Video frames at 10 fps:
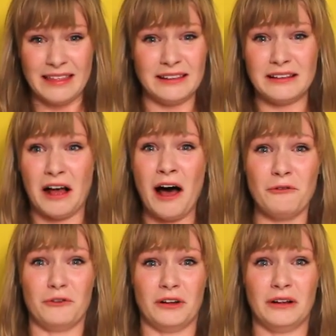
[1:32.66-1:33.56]
this is
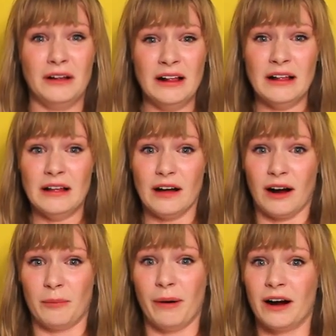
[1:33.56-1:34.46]
awful
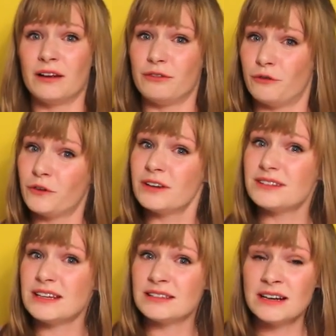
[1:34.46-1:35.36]
are part of the
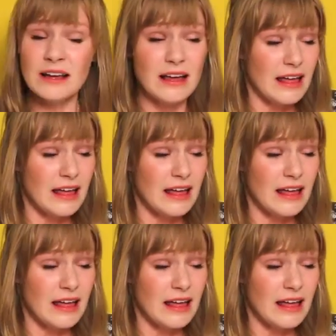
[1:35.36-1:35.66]
first season,